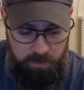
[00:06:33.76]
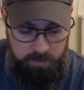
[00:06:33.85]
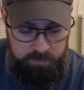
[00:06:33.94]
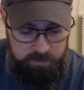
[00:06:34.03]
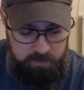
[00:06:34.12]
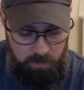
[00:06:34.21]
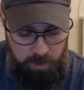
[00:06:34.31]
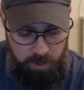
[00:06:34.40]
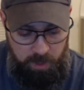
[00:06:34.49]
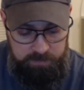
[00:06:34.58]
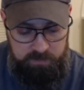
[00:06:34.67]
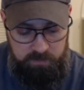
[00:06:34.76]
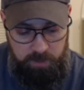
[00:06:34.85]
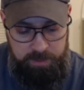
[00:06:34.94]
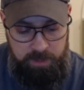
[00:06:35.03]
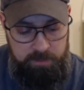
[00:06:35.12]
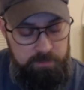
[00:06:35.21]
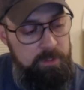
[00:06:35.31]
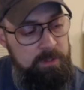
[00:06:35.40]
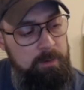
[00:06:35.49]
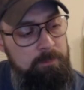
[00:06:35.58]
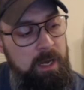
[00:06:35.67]
So also another thing
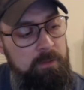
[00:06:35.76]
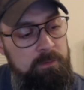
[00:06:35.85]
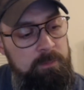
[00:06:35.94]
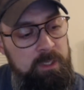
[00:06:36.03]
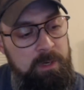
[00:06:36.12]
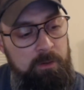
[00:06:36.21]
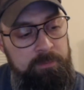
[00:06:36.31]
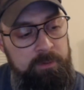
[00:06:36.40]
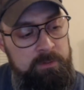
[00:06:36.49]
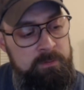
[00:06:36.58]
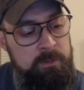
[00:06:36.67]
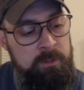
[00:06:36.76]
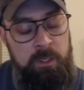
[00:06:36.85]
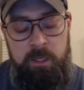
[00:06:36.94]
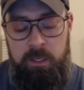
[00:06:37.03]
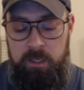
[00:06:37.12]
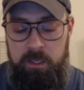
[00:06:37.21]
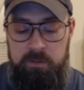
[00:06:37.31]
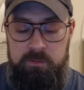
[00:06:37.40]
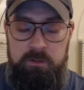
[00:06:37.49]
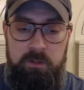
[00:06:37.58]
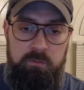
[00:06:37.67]
that bothered me about this is
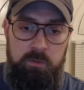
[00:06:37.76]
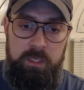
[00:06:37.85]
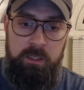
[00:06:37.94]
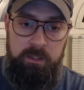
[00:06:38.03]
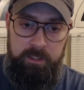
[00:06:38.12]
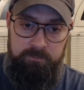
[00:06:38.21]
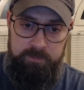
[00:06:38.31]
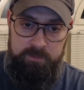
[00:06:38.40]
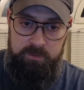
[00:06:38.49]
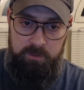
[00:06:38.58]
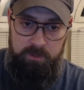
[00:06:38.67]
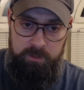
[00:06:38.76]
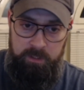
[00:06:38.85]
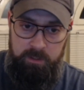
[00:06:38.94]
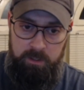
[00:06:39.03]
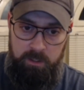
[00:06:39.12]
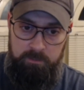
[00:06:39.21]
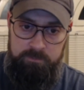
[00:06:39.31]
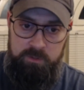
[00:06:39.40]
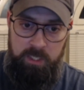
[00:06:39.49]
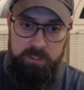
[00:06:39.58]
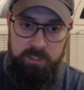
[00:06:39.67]
the 3-click facility of
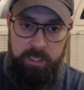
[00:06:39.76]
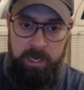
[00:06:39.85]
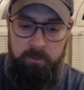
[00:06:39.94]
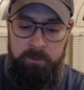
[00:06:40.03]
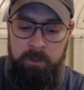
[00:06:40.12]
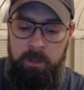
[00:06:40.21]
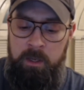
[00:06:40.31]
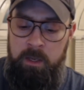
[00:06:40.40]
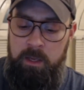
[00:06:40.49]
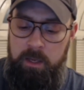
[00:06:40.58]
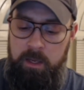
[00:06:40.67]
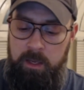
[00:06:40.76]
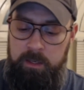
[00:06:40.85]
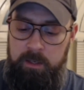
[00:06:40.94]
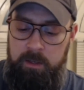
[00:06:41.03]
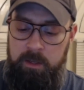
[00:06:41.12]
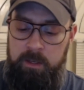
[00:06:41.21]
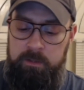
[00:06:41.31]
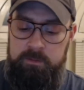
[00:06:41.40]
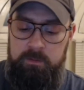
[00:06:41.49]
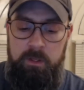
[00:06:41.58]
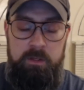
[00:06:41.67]
changing out, and
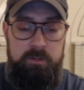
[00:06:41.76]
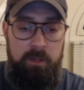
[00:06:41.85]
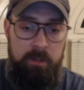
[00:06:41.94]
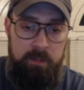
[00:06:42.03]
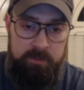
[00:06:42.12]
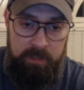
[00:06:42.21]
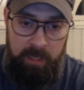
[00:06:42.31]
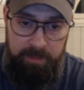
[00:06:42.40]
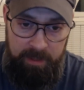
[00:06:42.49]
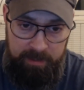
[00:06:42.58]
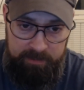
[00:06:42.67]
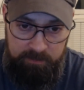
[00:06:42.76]
it's not that it's